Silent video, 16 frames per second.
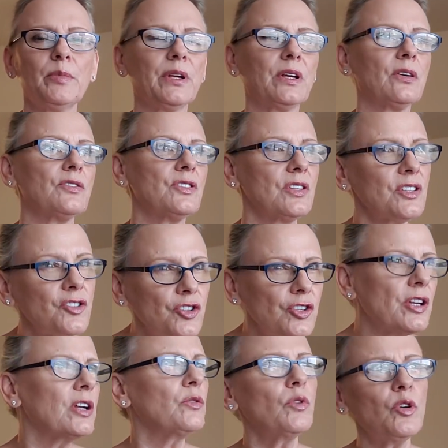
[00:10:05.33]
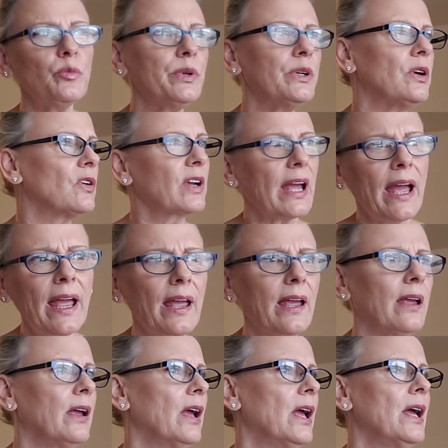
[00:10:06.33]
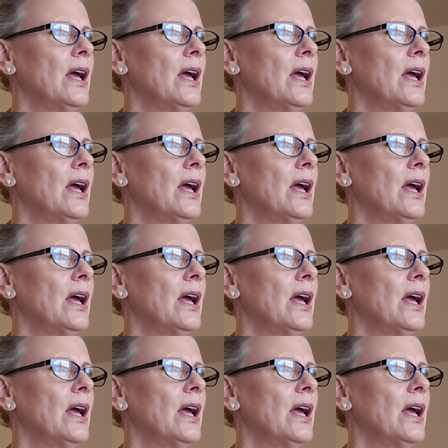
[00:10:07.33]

Because this year will be okay.